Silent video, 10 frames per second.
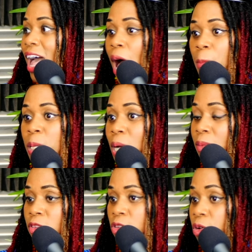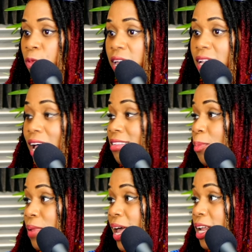I'm gonna drop two a week. That's the
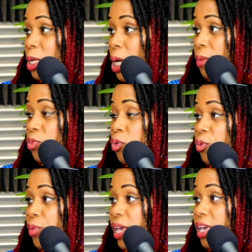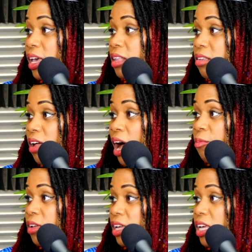plan, to drop two a week until I
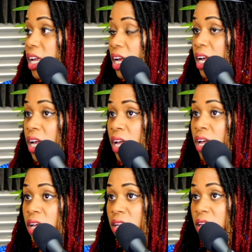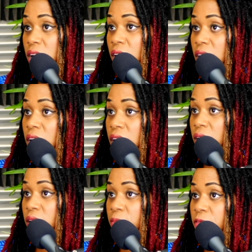really get a good
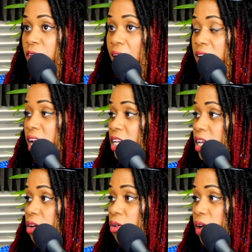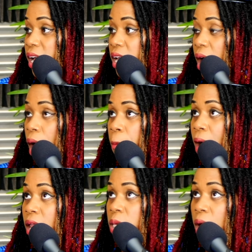foundation going. I'll, I'll yeah.
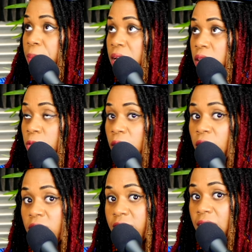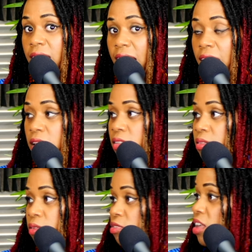probably drop another one on Sunday and
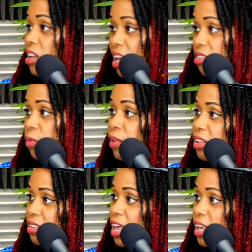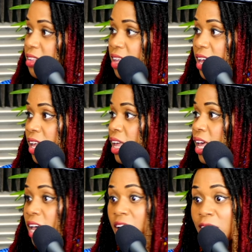do Sundays and Wednesdays and yeah.
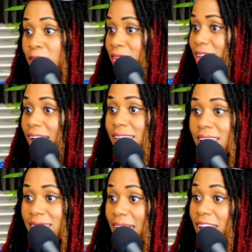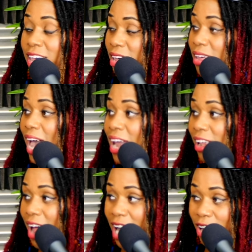and just like get that good
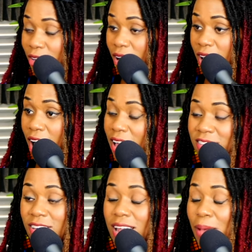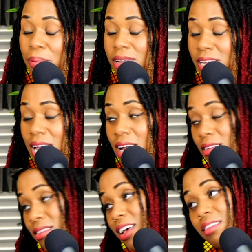catalog going. Also like pushing that
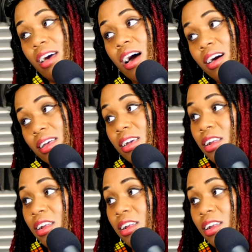on TikTok, you